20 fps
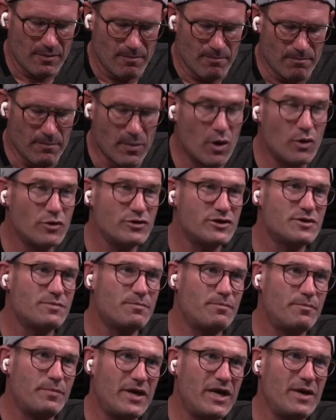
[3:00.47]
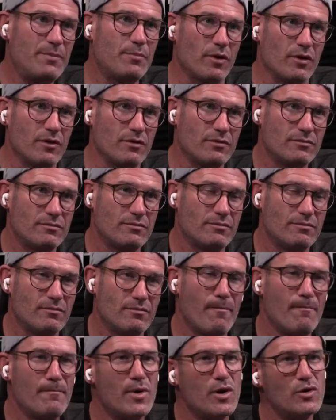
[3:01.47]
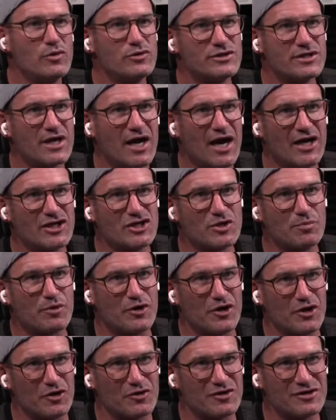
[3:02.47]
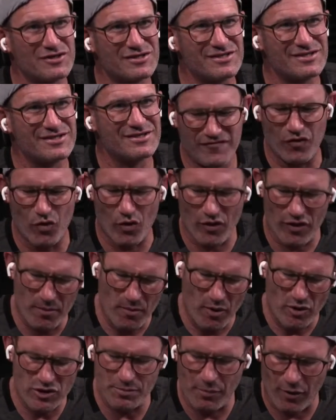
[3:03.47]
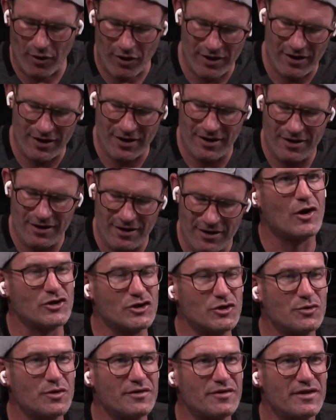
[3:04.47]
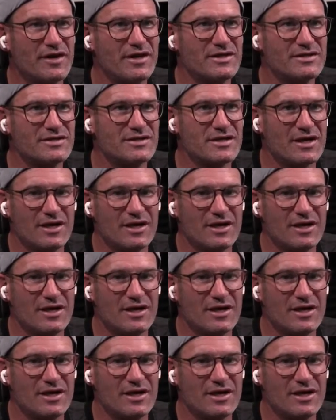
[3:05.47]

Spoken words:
most people, most entrepreneurs, for the most part, are doing things